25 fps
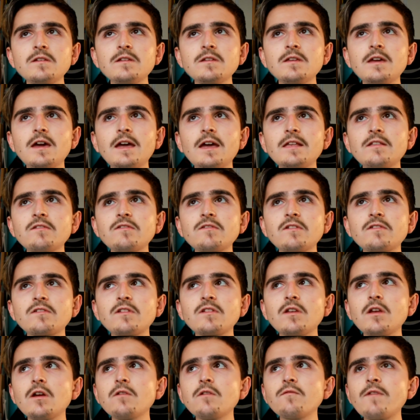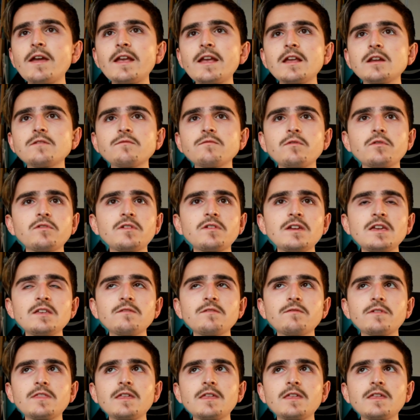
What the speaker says: And it's just a regular routine for